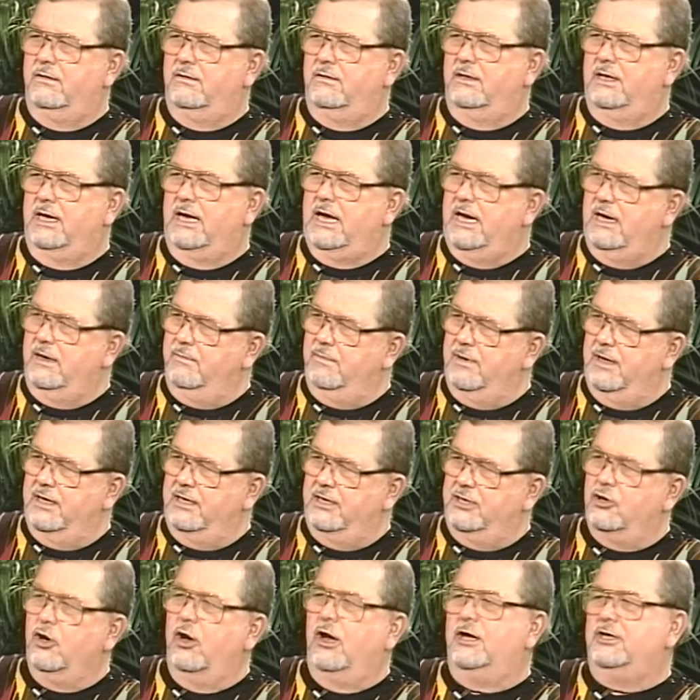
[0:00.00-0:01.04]
he'd be
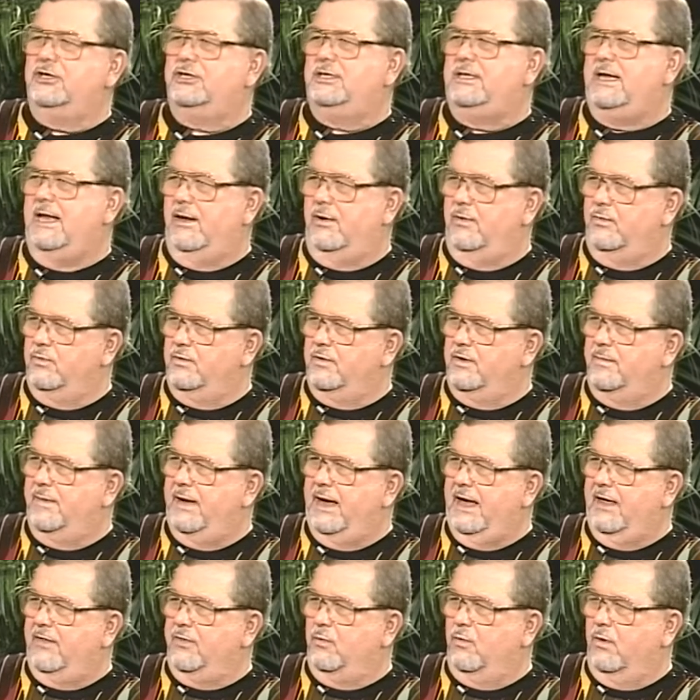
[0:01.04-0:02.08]
tossed out with the
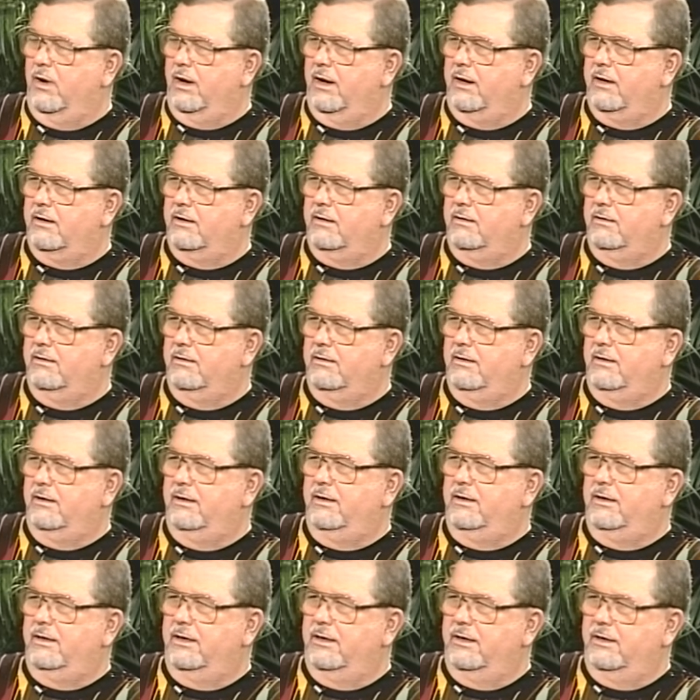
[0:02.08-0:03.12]
bathwater,
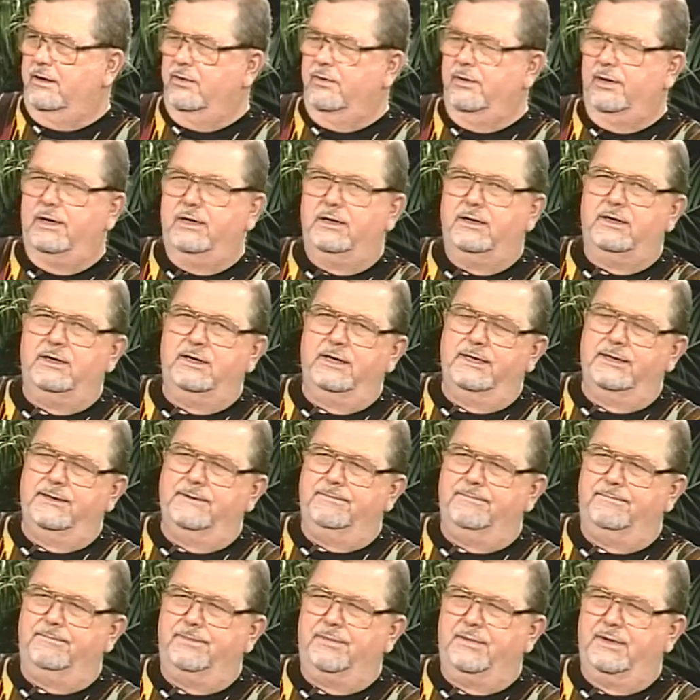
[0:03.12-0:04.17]
you know,
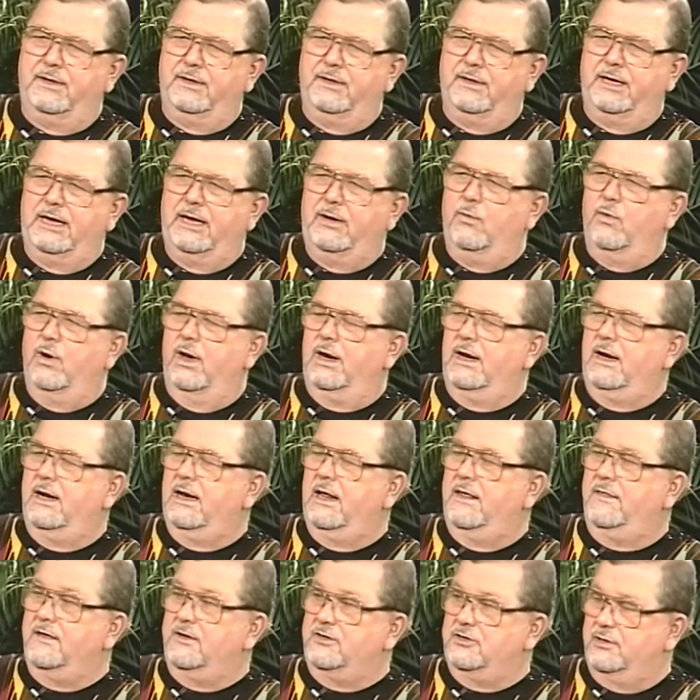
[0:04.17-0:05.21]
and he wanted,
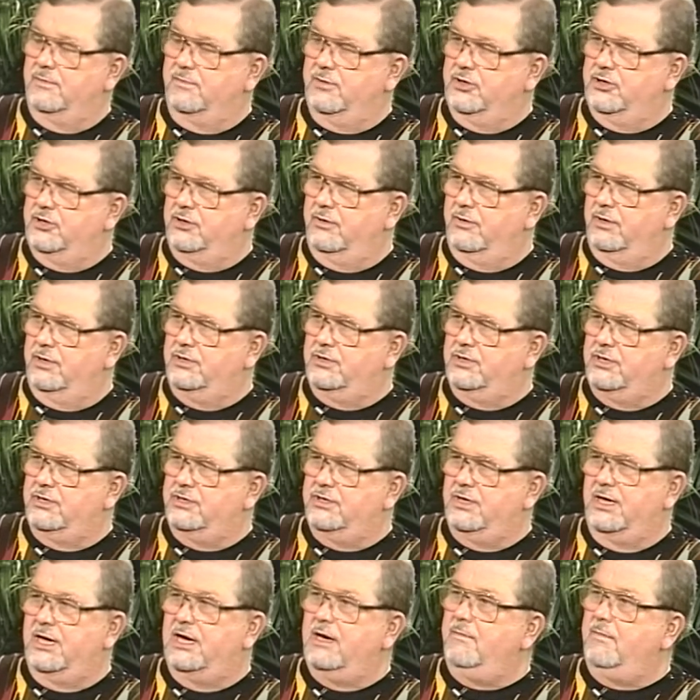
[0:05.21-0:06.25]
I think, some assurances
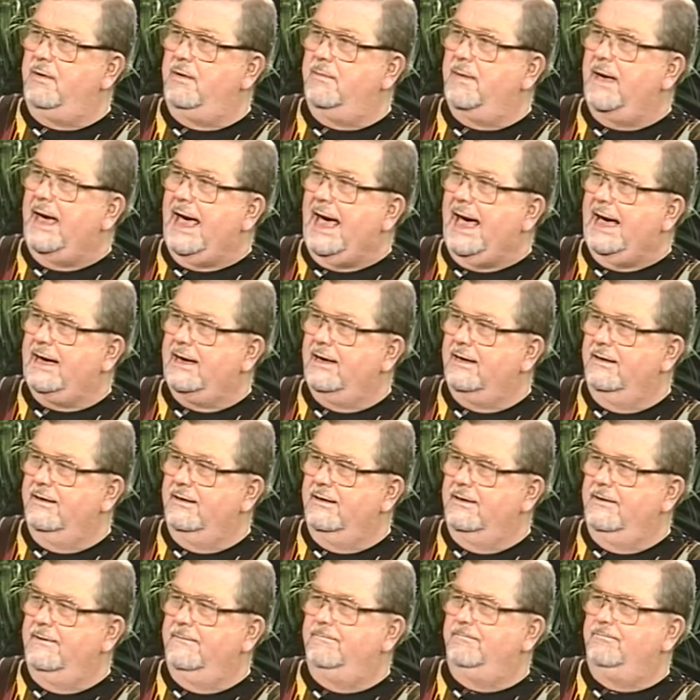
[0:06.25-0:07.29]
that he'd be back,
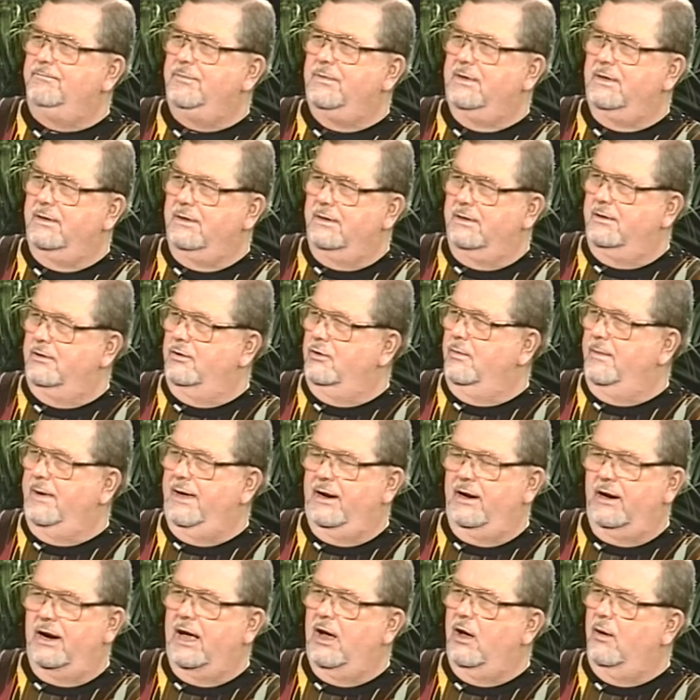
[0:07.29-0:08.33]
no
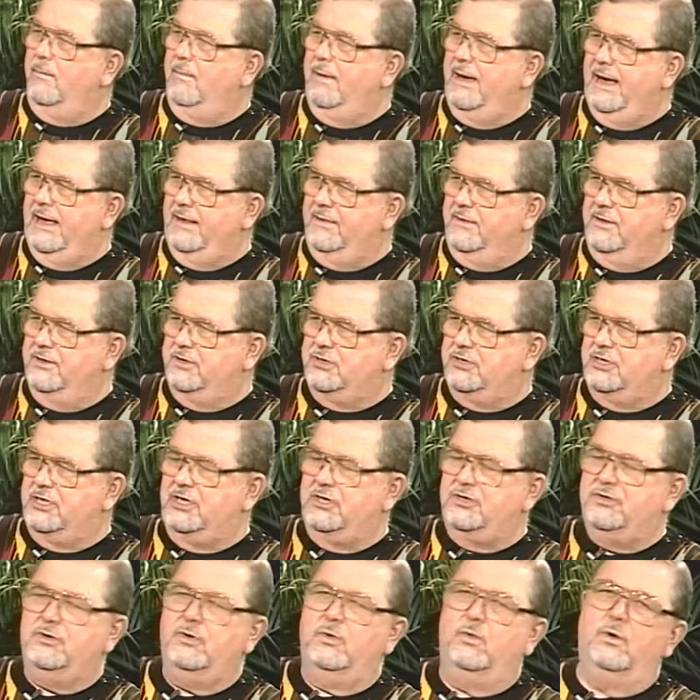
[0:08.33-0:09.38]
matter how bad this
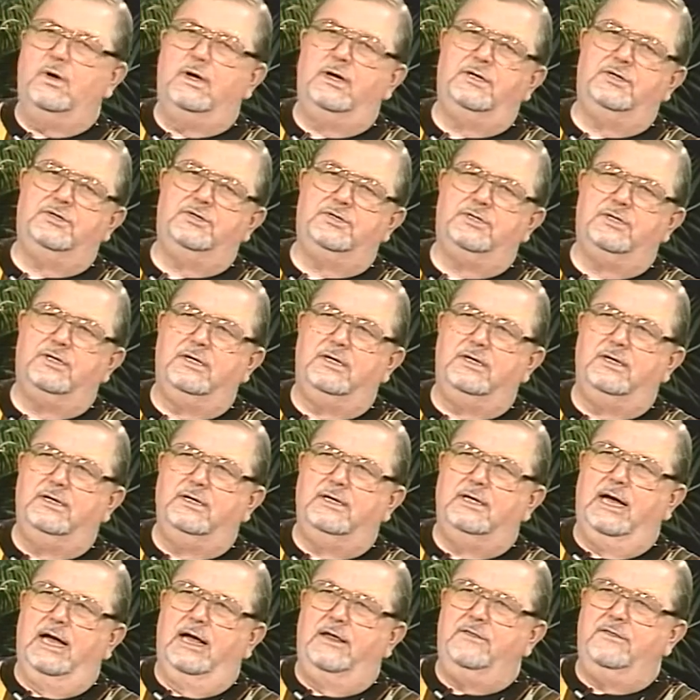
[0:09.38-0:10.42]
season was.
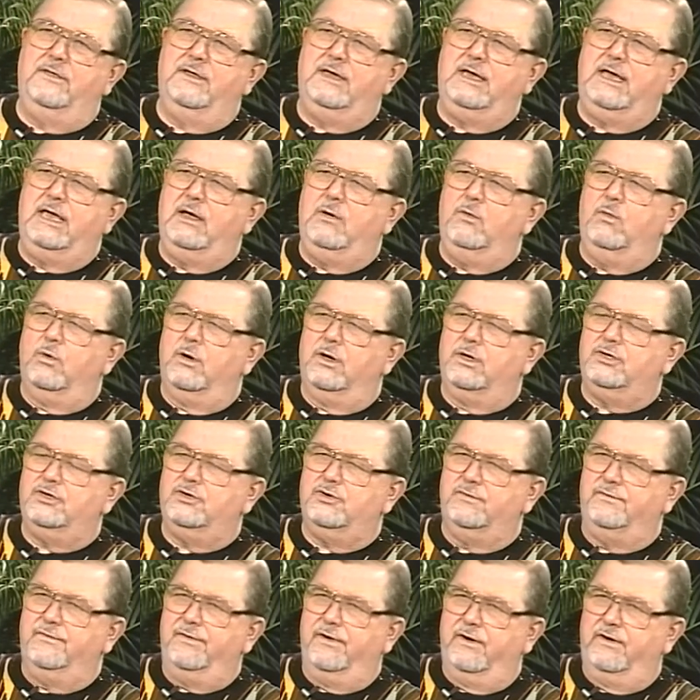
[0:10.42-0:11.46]
I think he worked
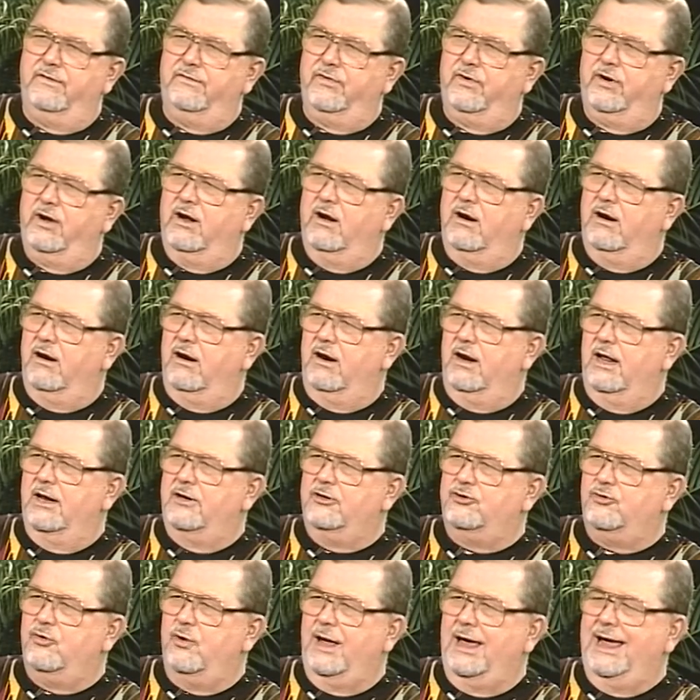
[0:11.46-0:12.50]
so very, very hard on
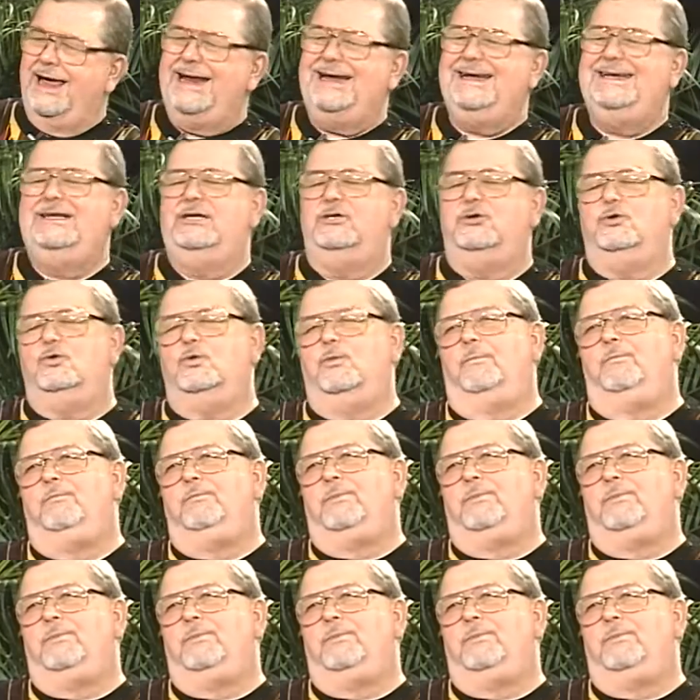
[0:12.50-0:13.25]
trying to